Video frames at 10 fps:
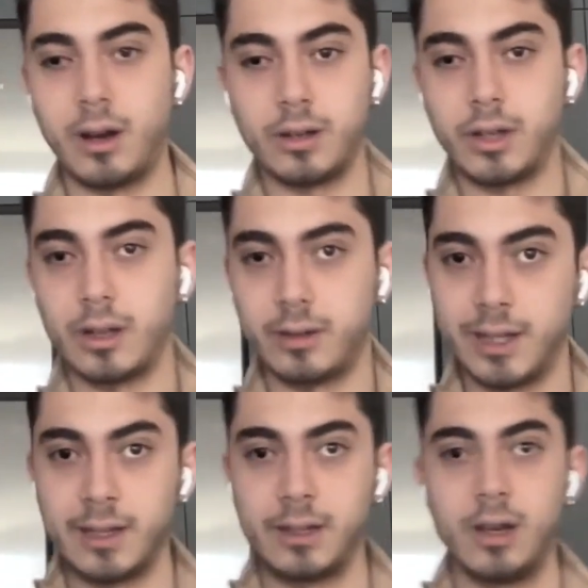Are they a
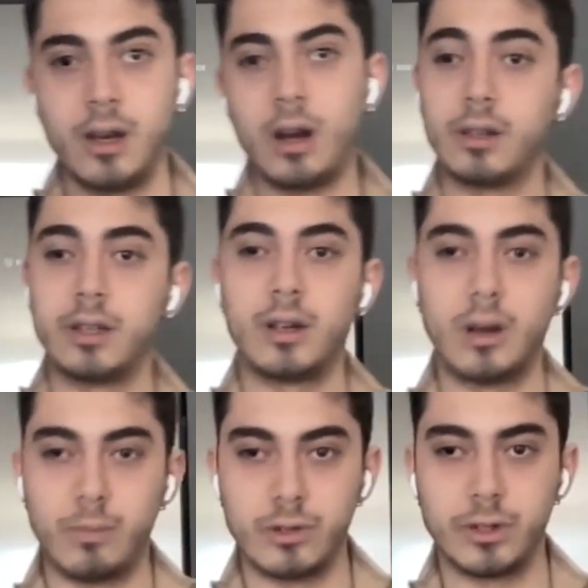lead? Are they an
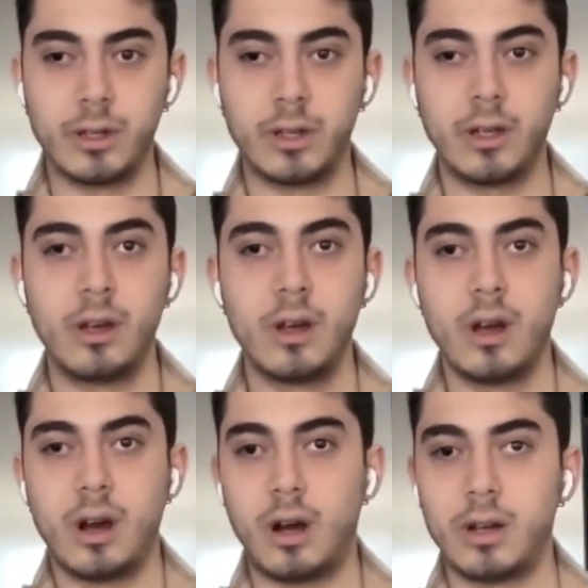opportunity?
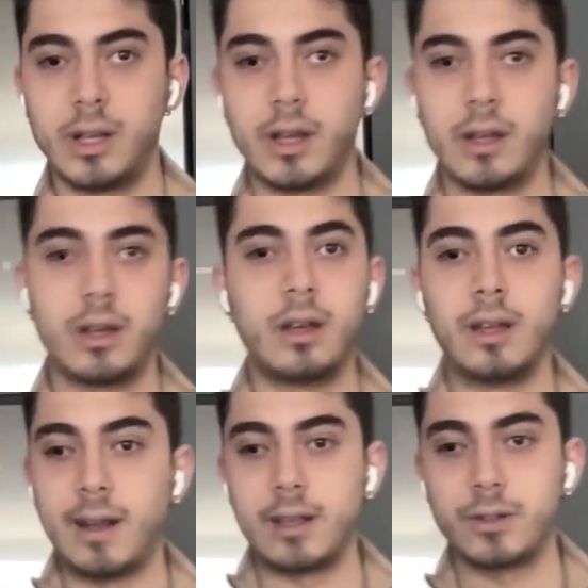Are they
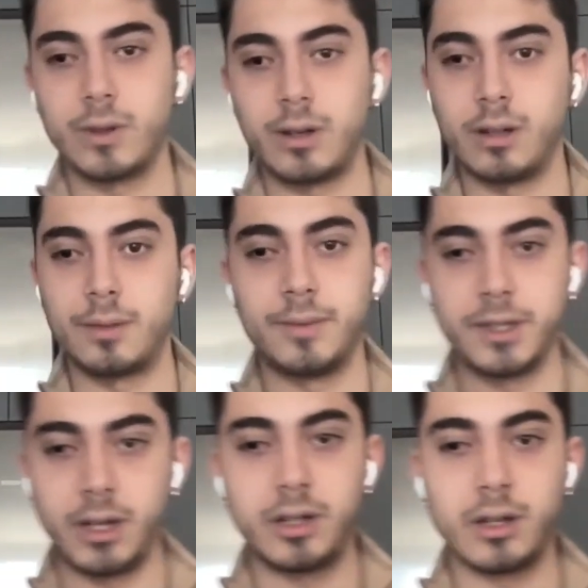an SQL,
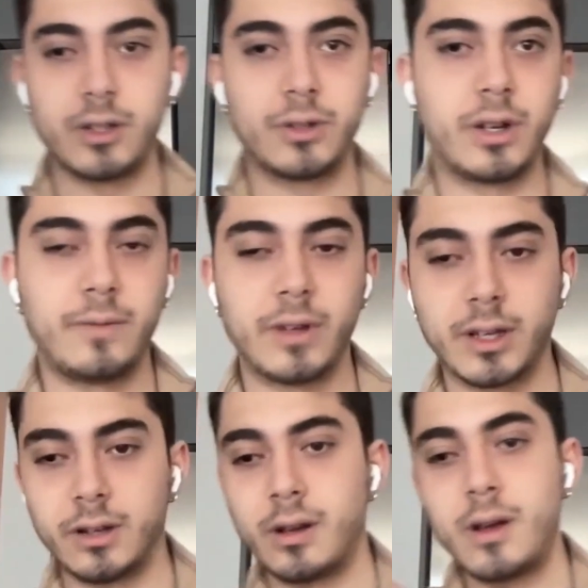etc., so that we
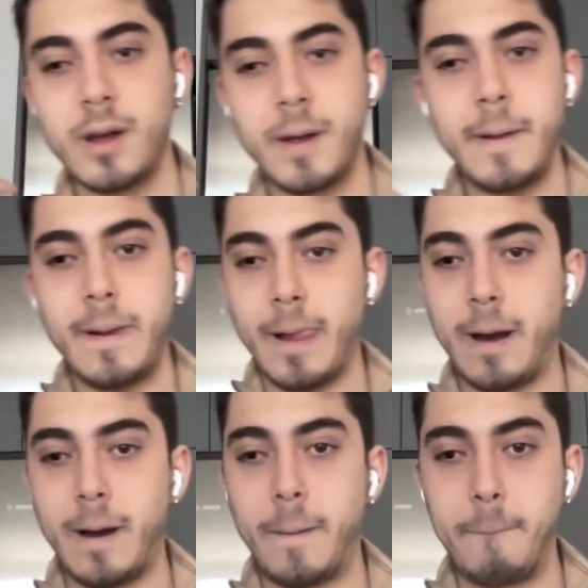can
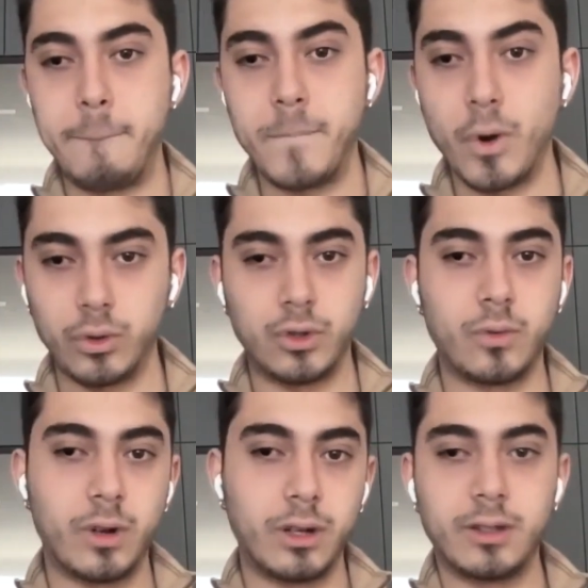
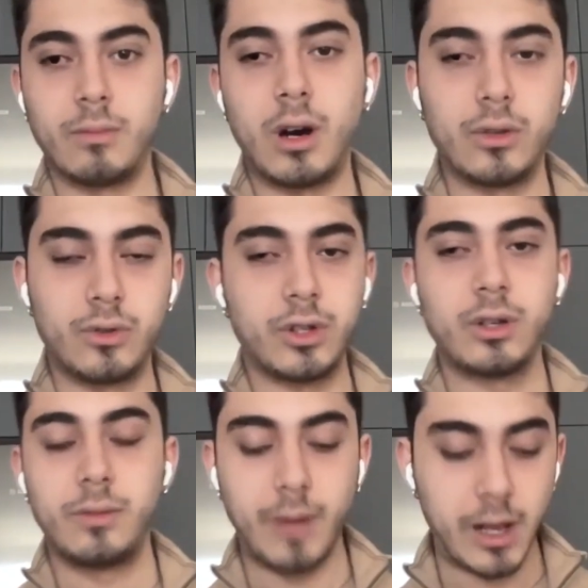also run some
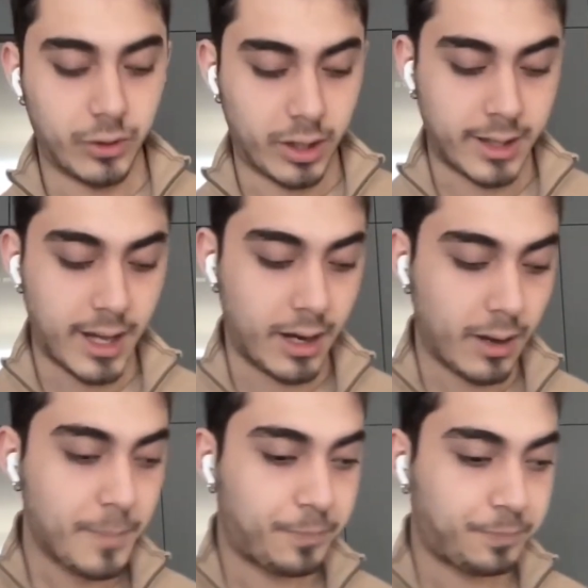outreach based on the
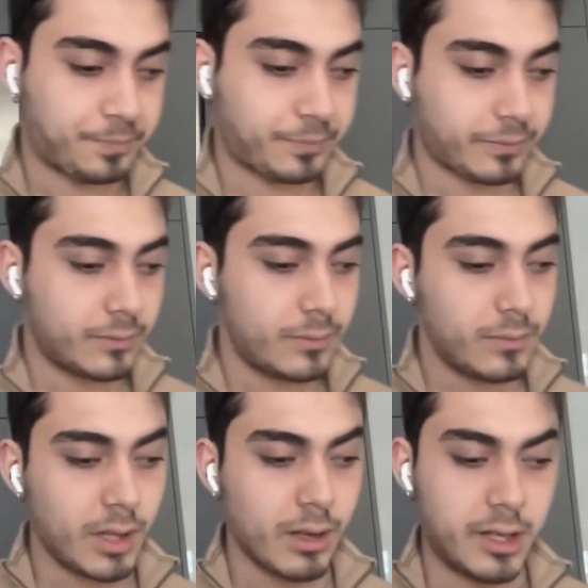data.
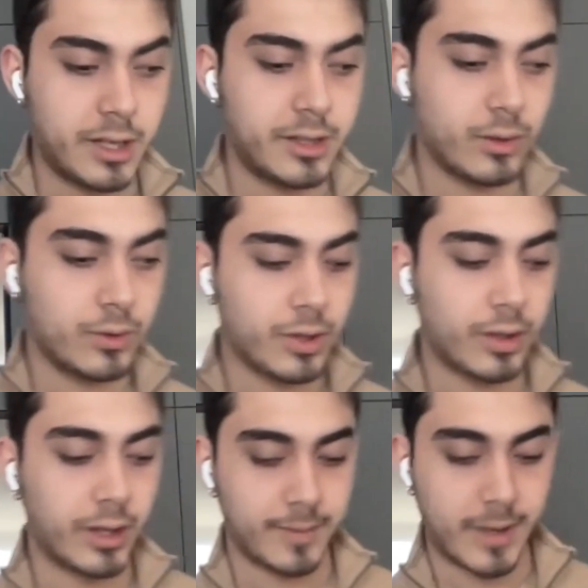And this is also
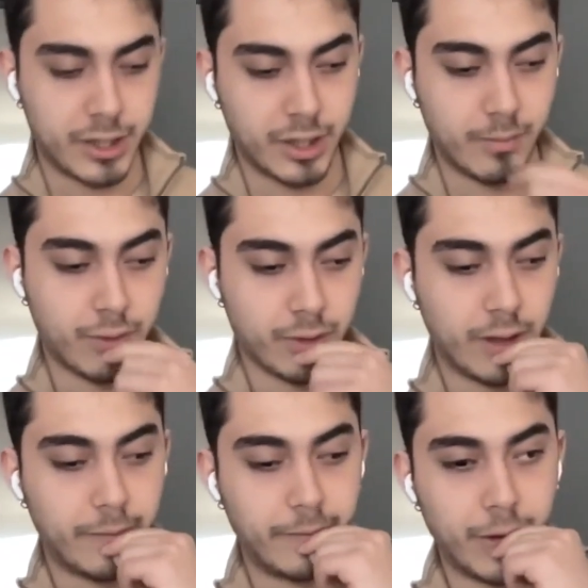especially
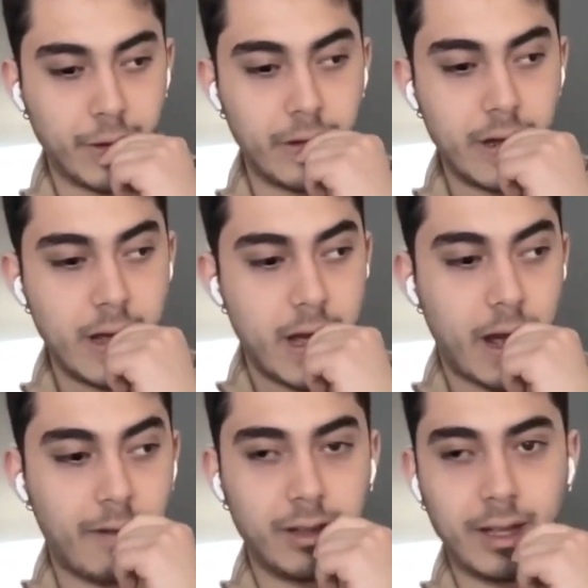important if you
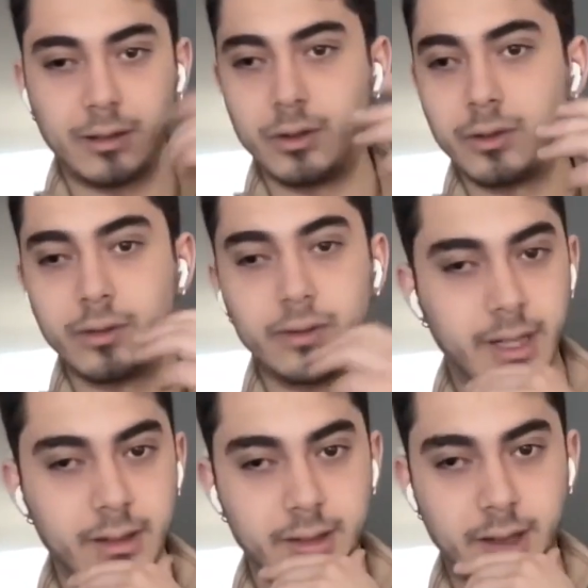have a long
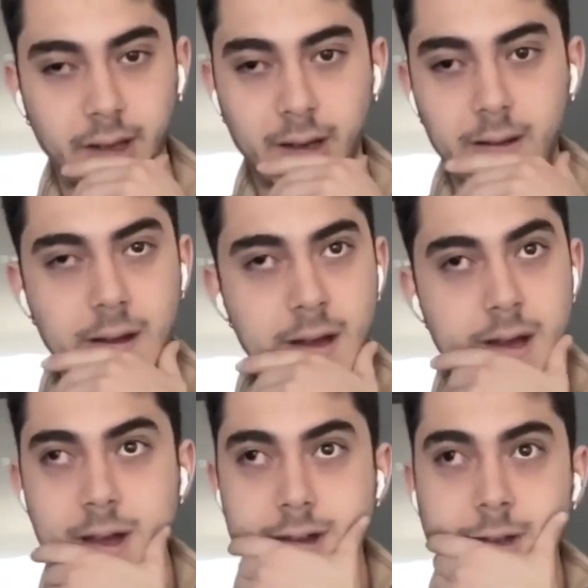sales cycle.
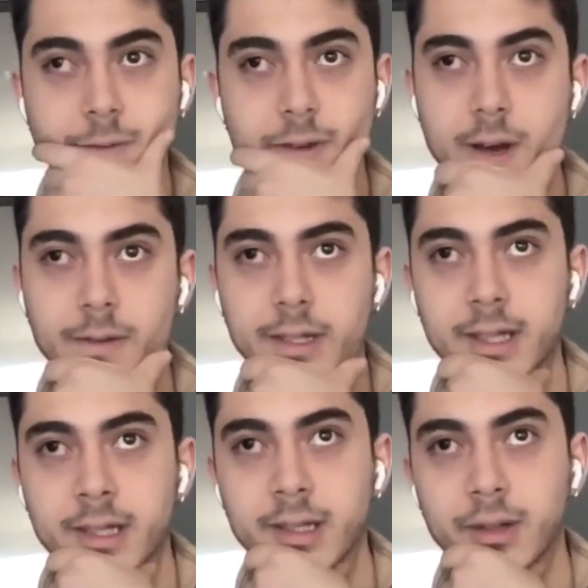If you have a
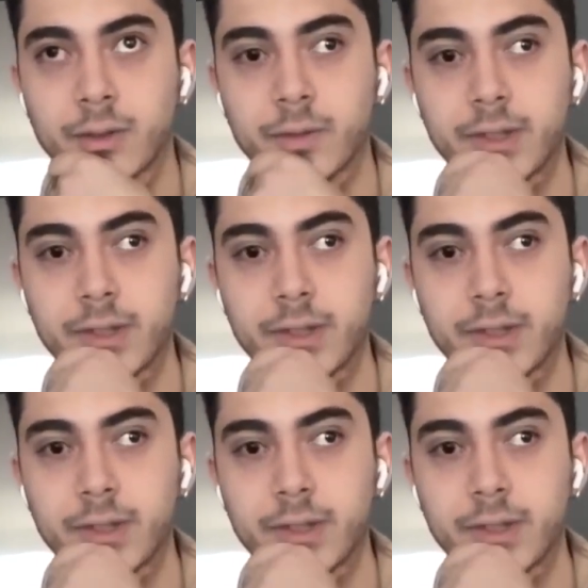sales cycle of